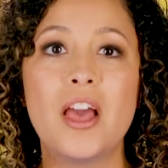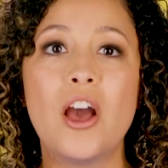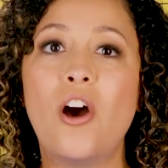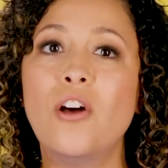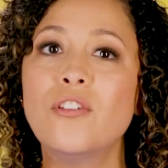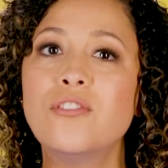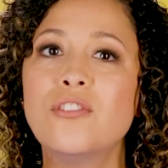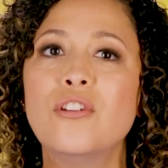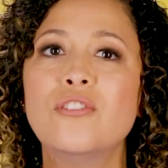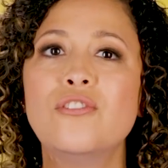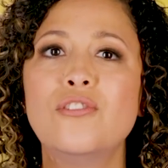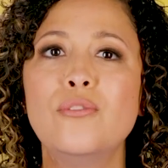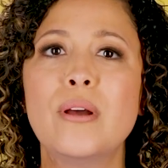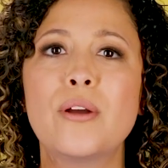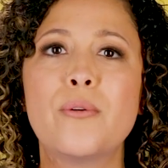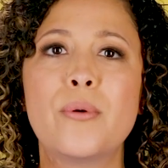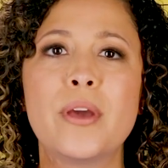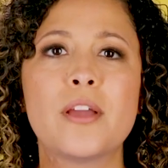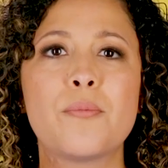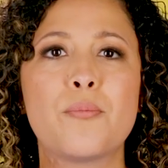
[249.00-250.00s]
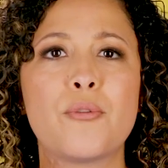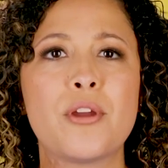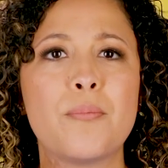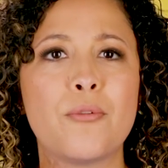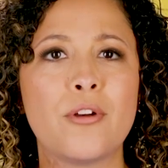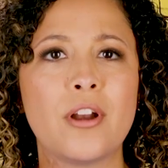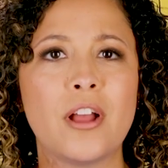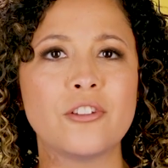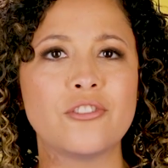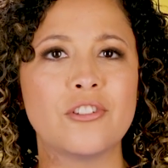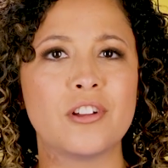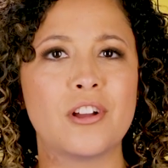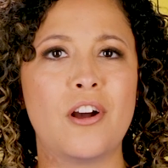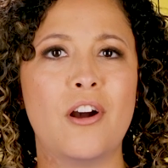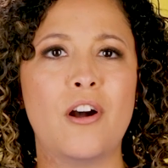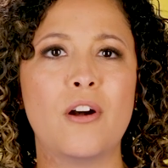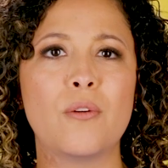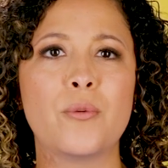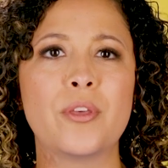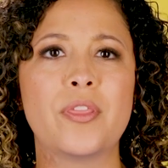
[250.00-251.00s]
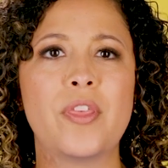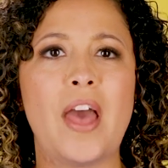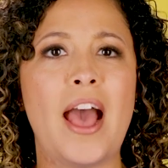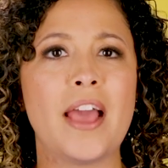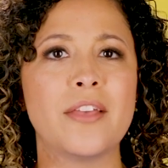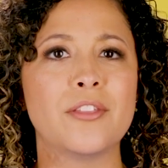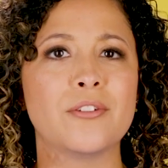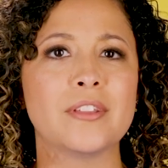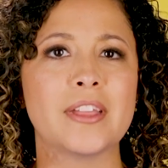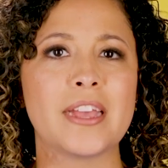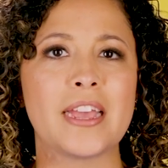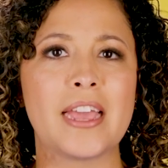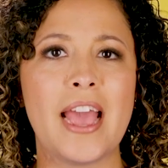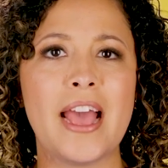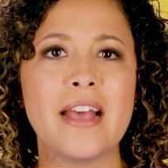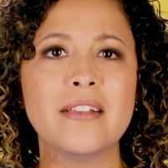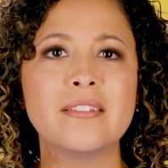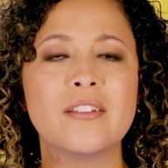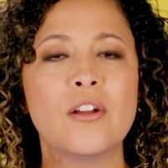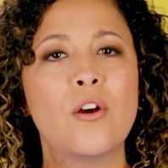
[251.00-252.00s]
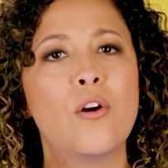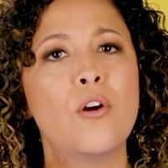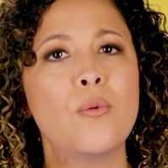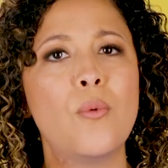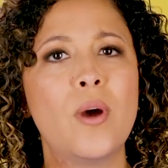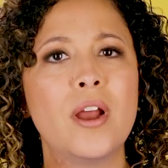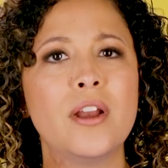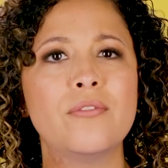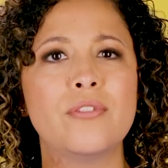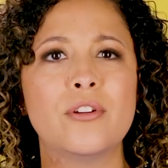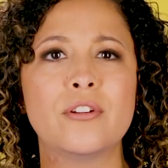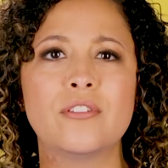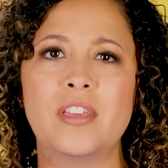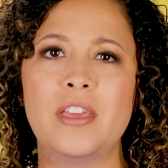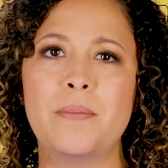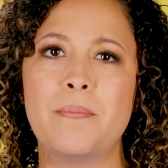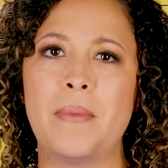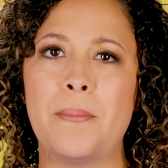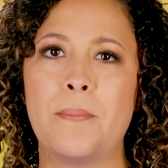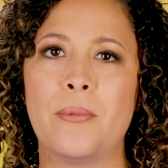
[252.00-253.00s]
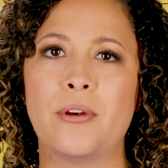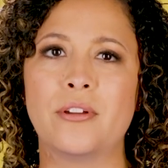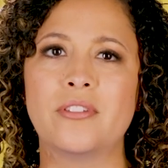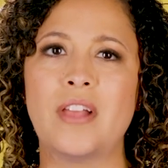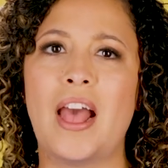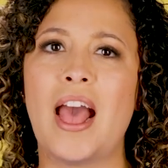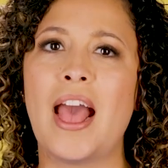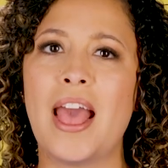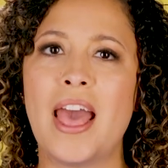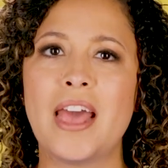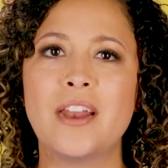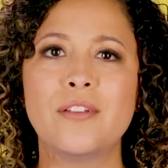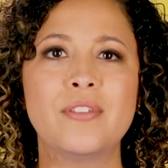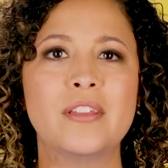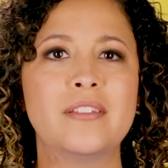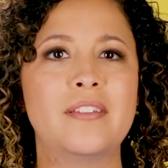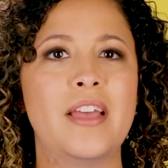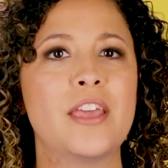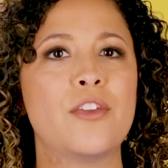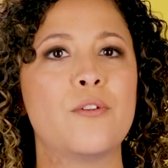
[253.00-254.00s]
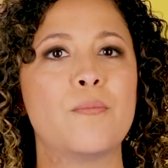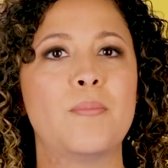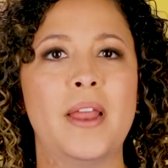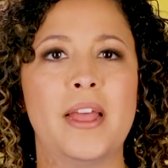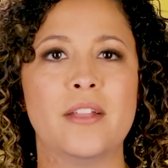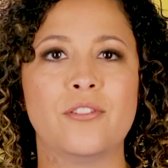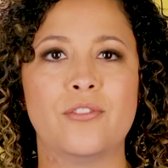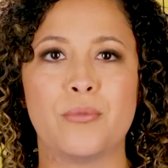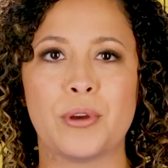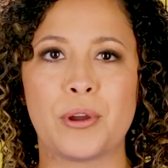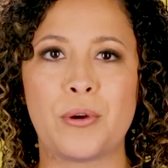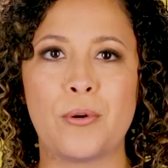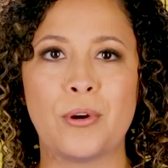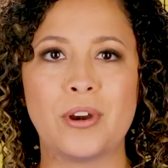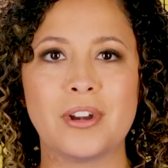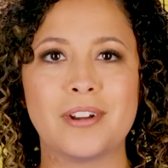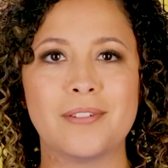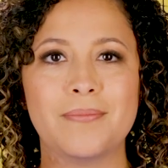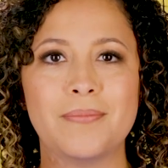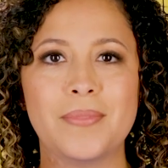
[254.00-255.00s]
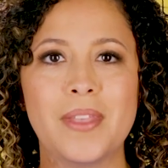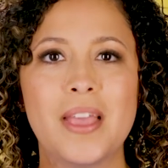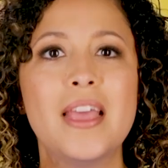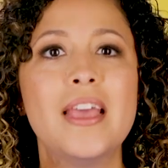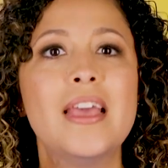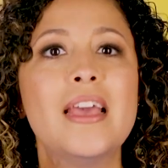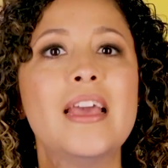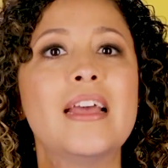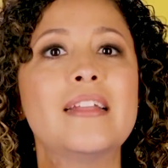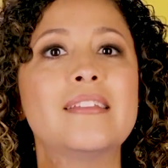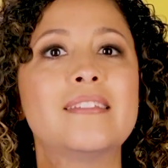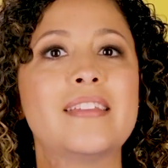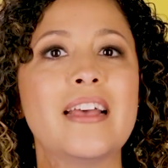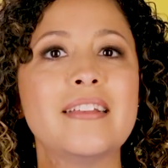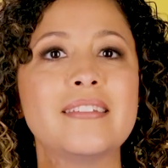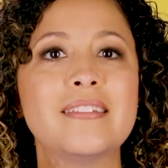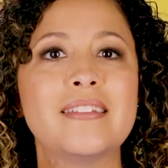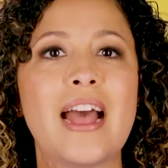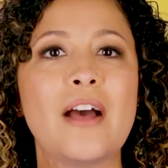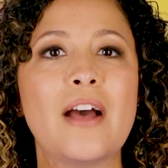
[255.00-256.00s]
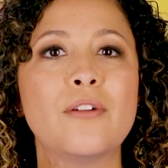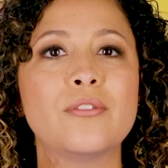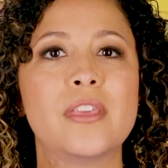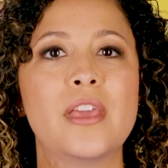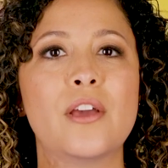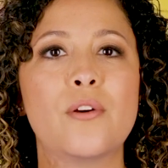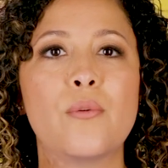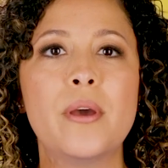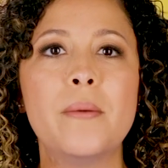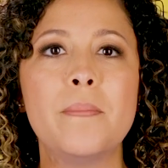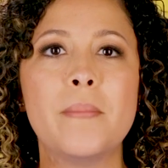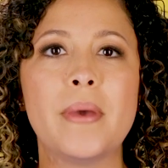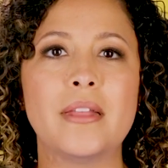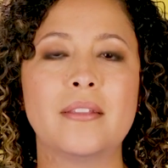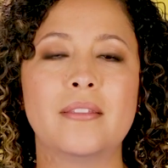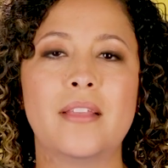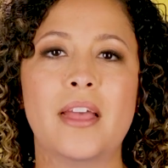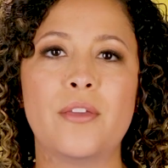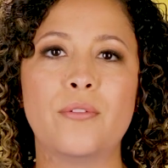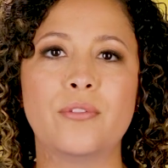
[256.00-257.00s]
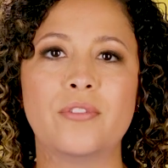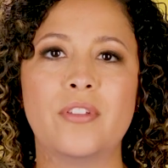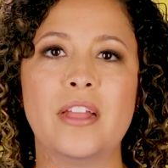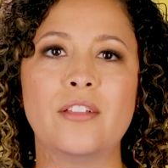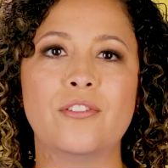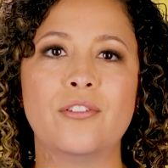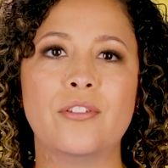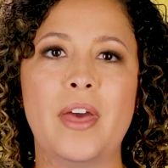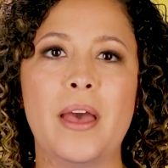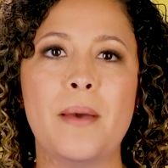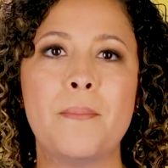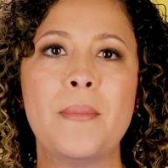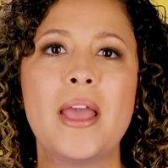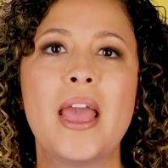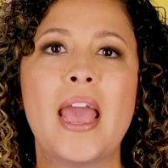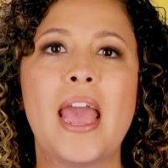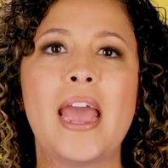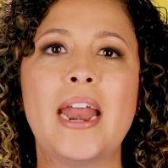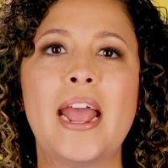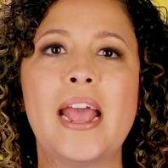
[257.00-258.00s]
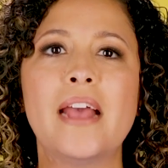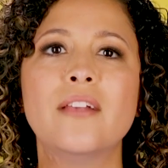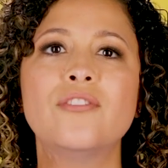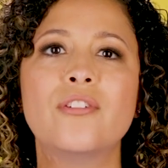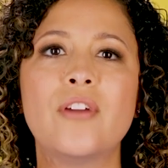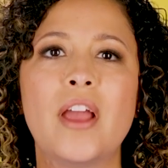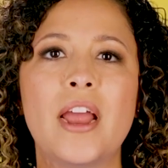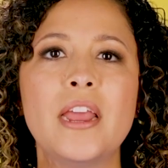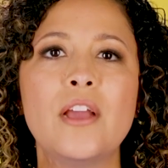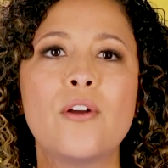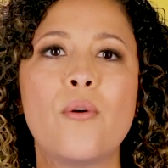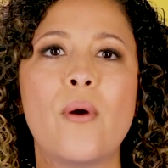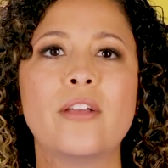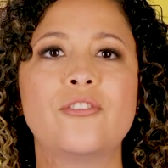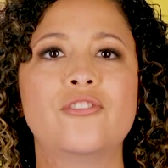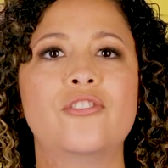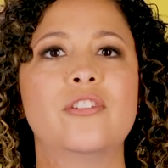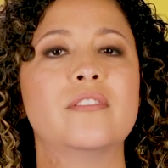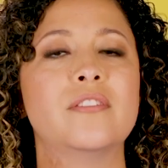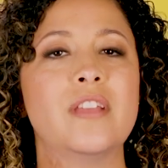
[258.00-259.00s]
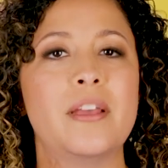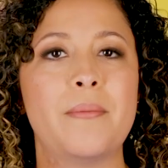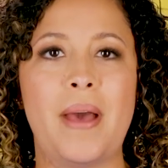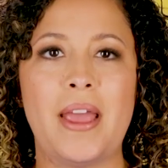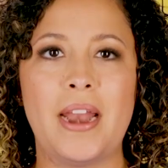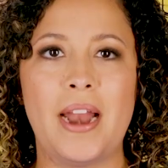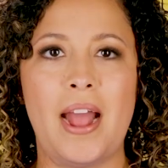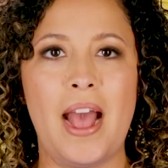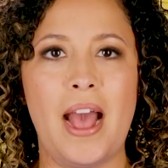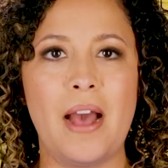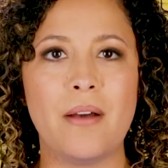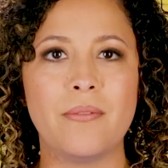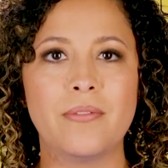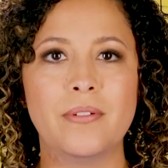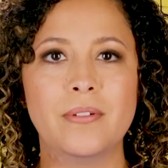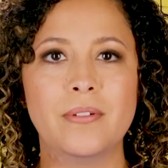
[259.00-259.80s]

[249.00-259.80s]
Also, do a quick pre-production call with either the guest or one of their team members ahead of the day you plan to record. Test out the equipment that you send to them and answer any questions they might have.